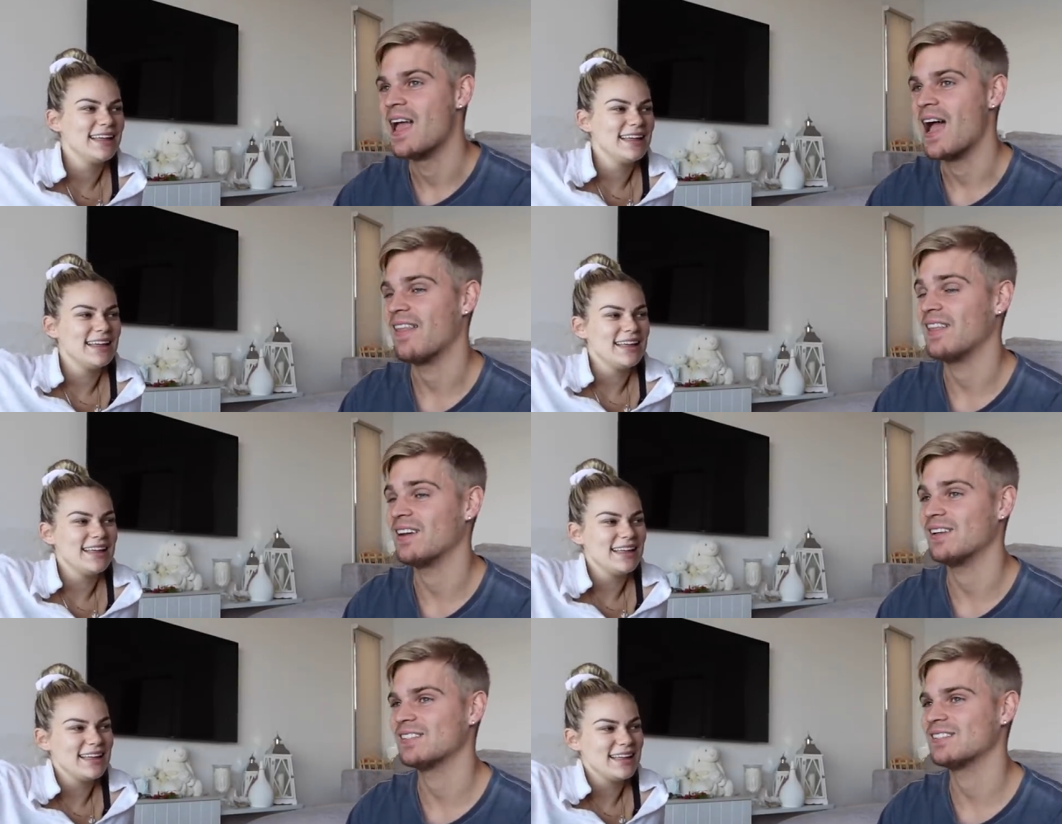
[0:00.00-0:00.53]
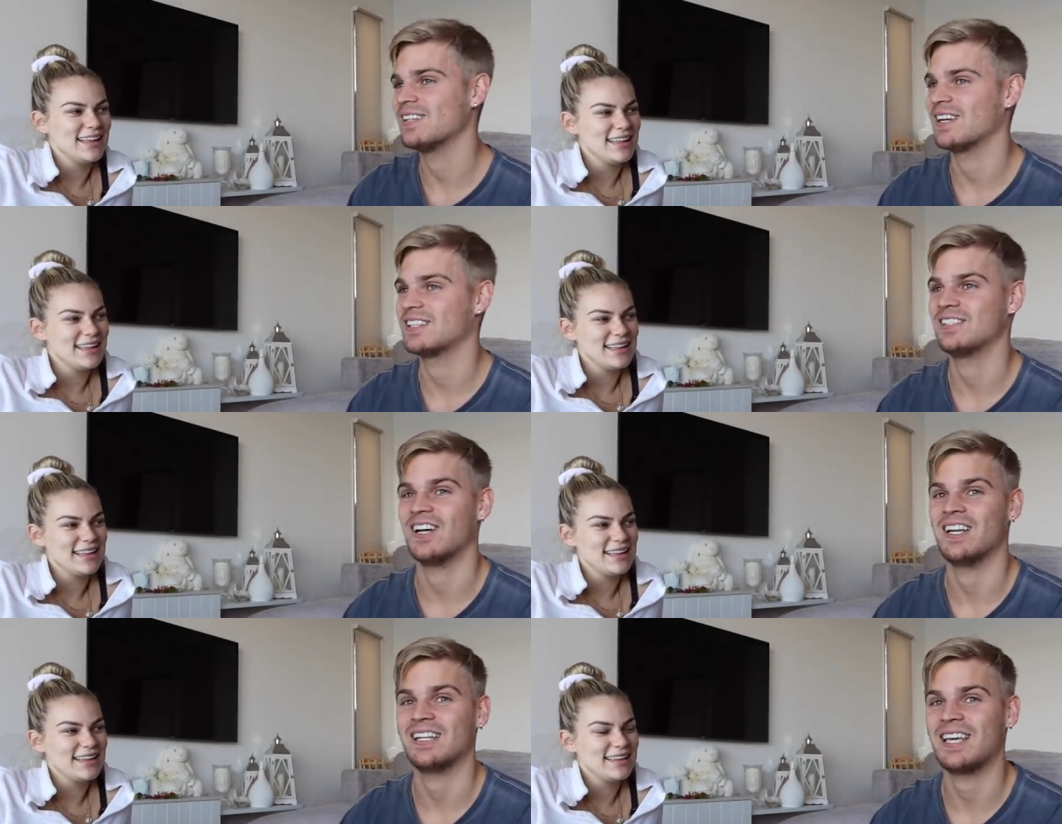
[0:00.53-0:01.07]
Speaker 1: And then I was
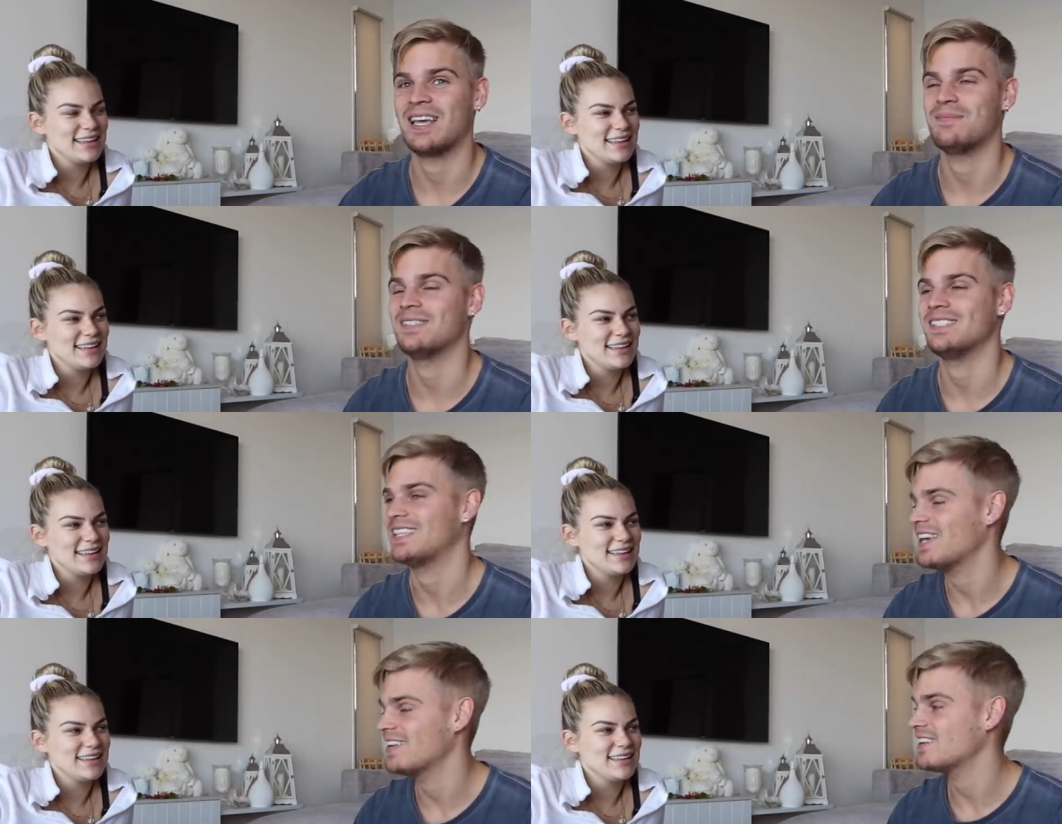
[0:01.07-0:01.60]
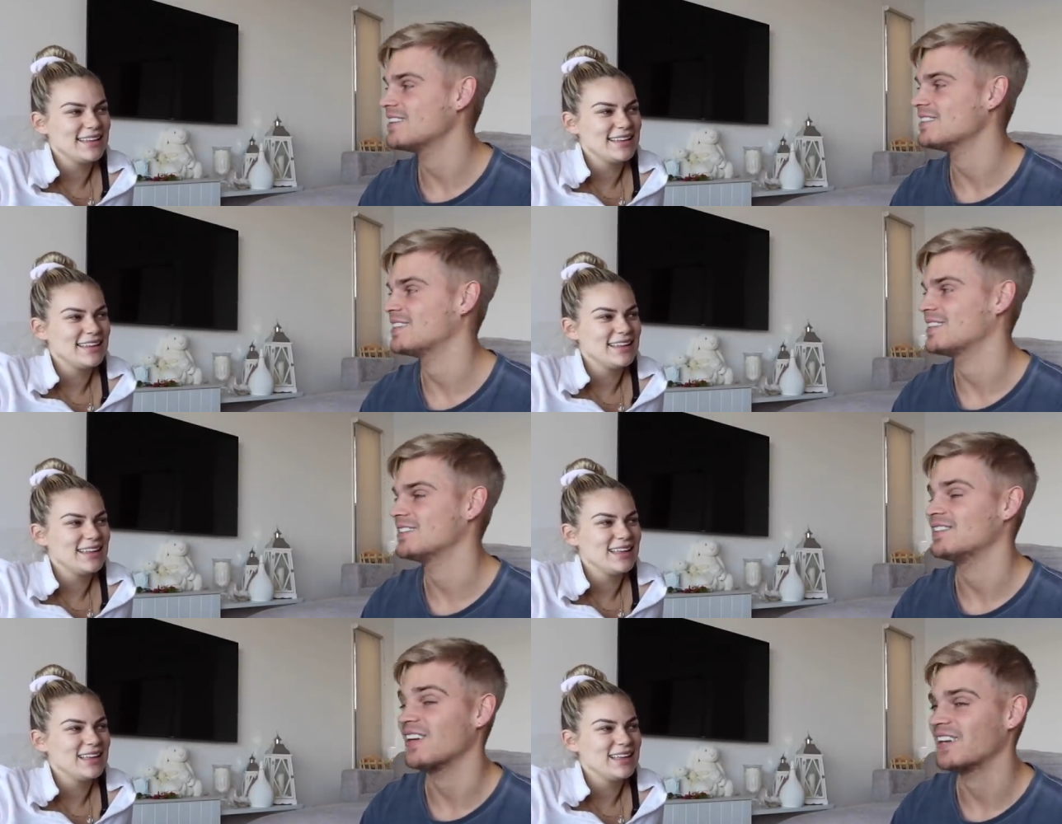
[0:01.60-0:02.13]
like trying to keep it together. I was
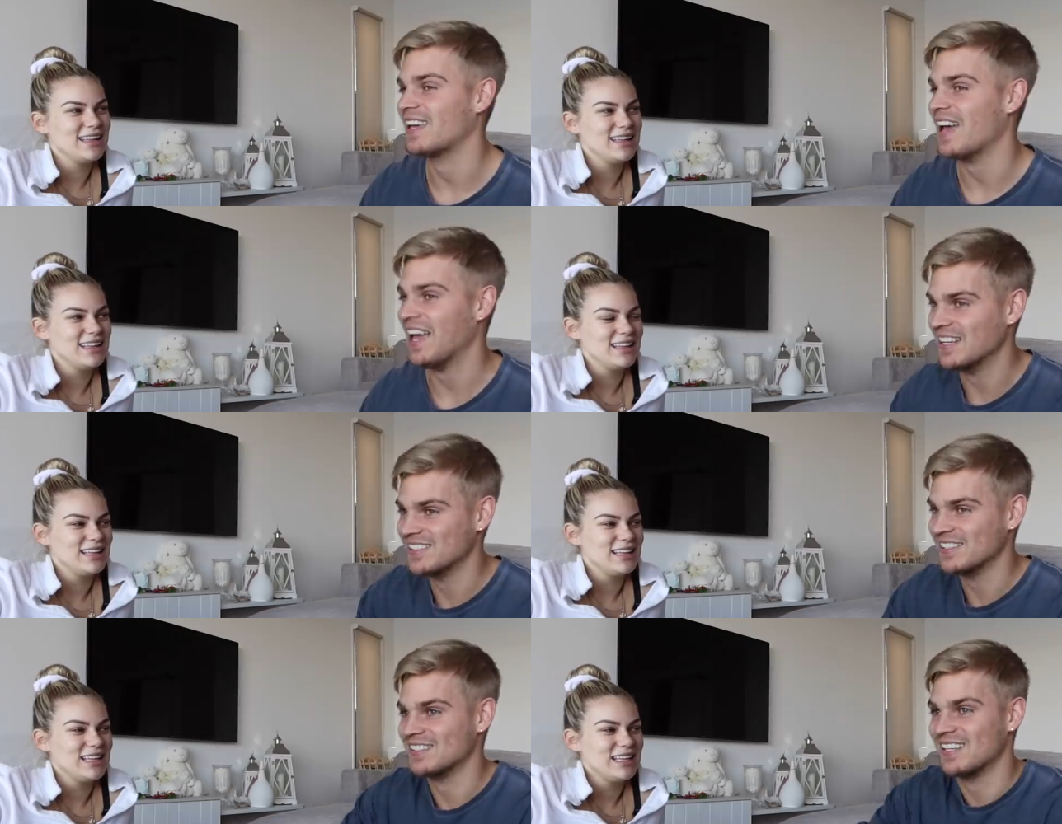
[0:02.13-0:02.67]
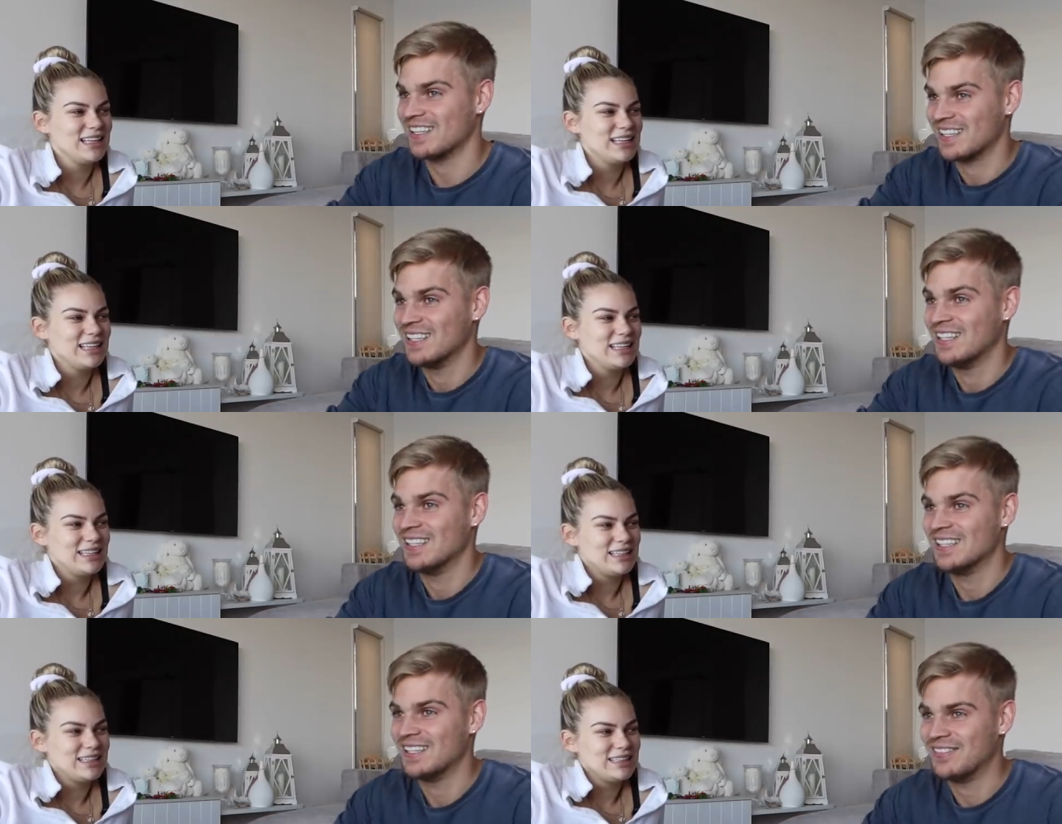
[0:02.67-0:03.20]
like, it's okay. So I was like,
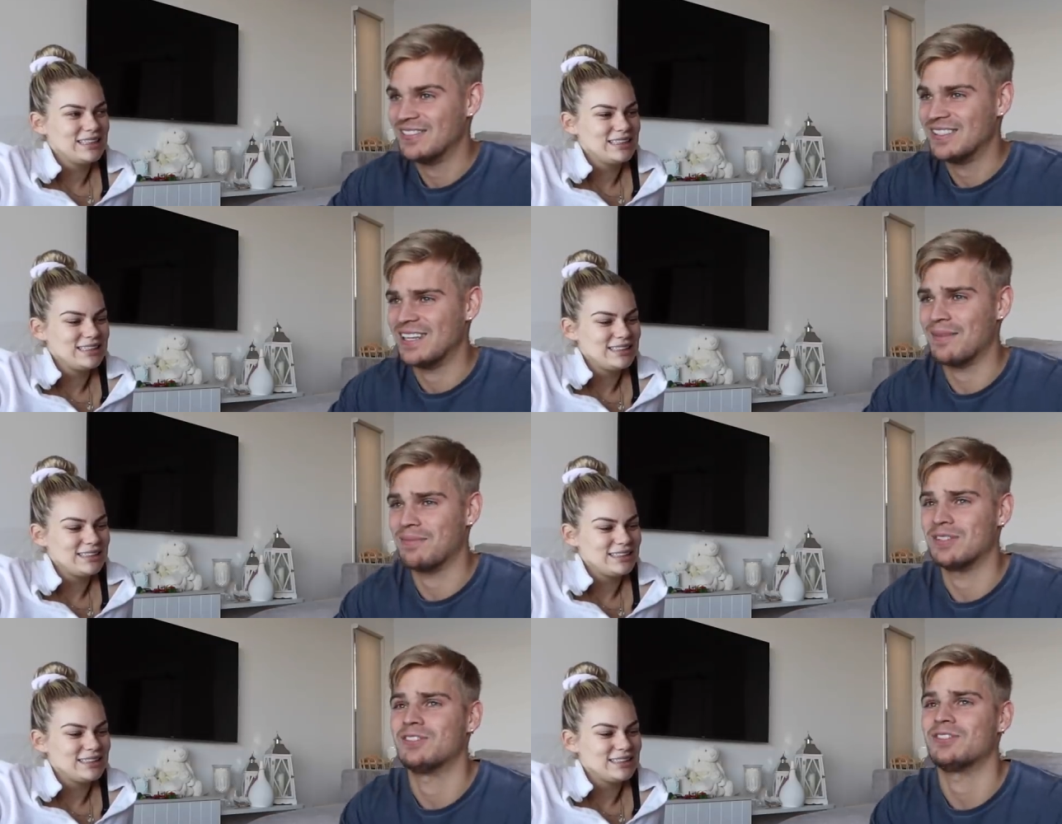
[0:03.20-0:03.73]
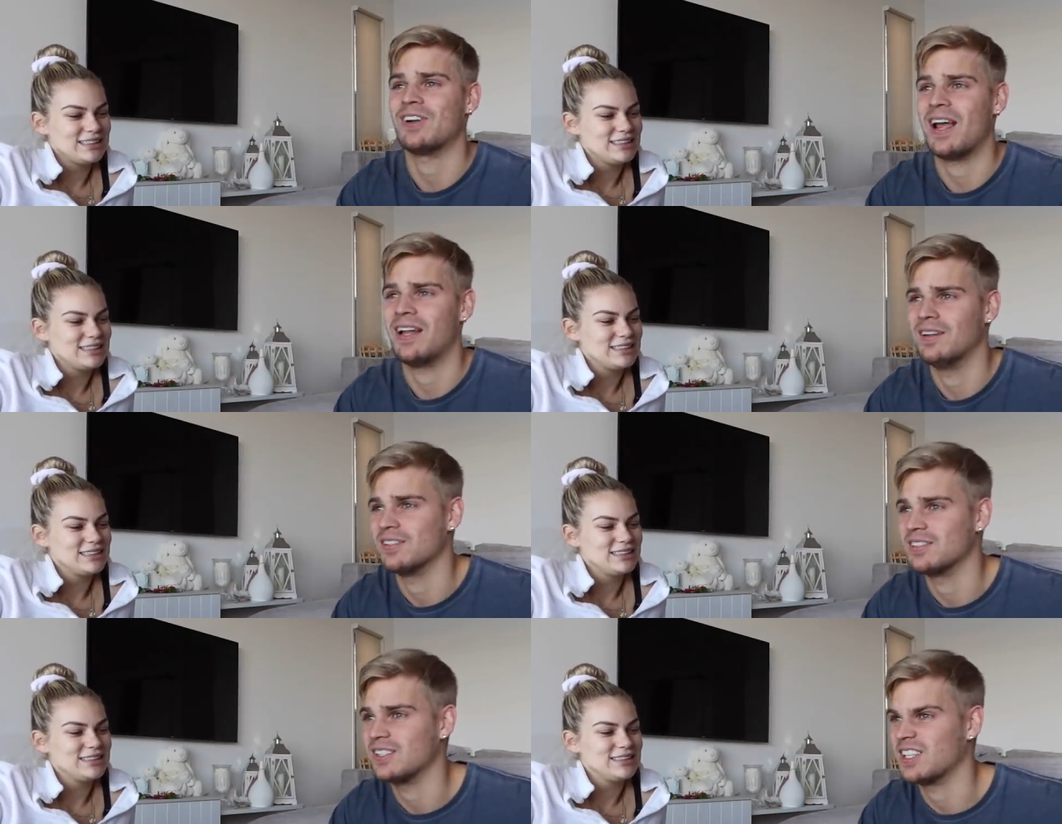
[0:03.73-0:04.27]
lifted up the
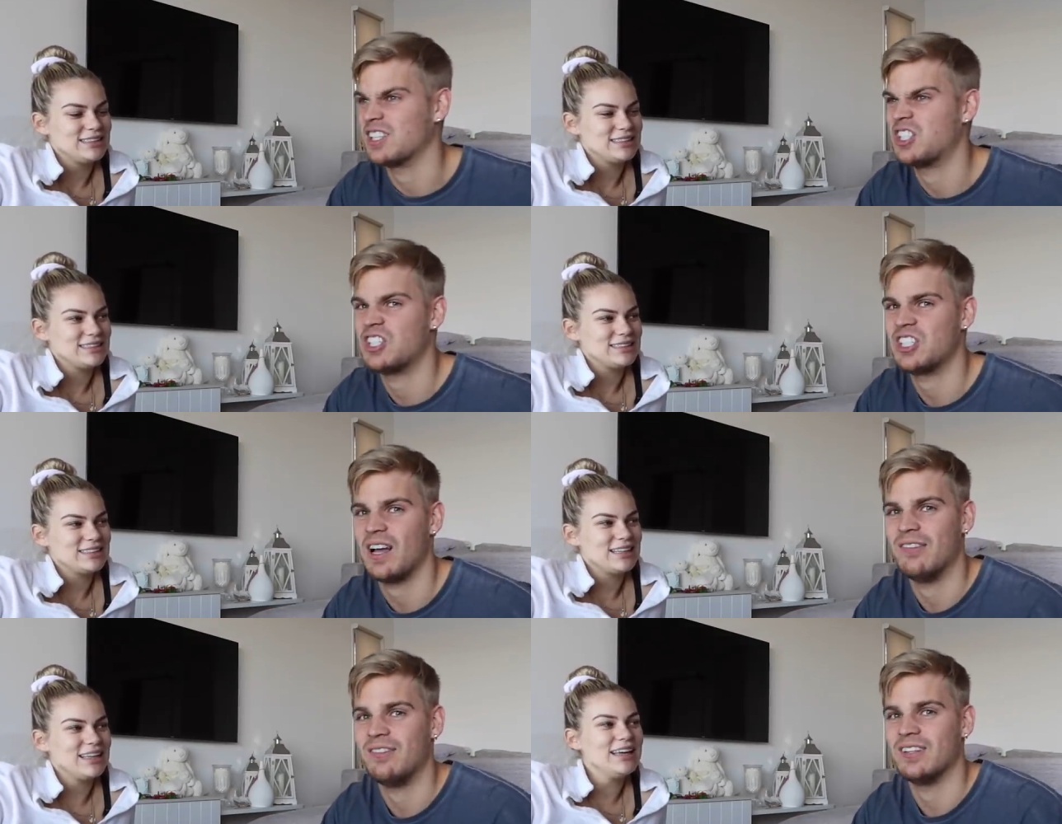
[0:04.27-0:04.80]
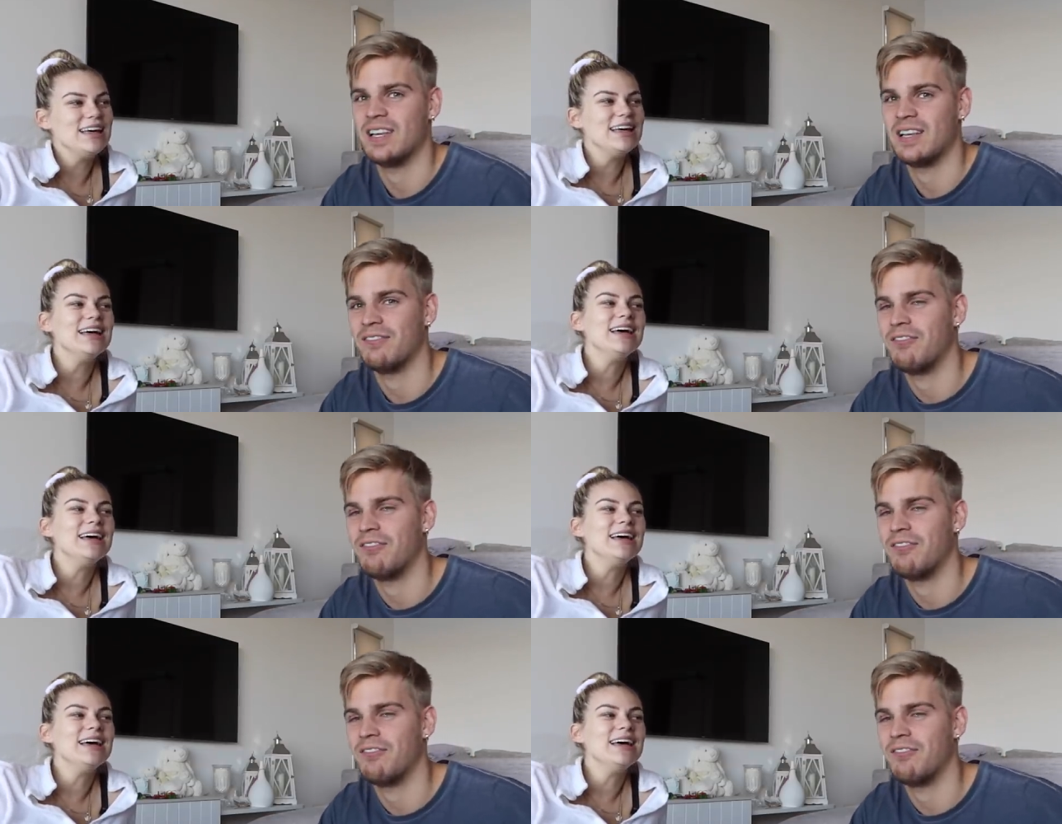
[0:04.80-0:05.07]
drain. I was like shoveling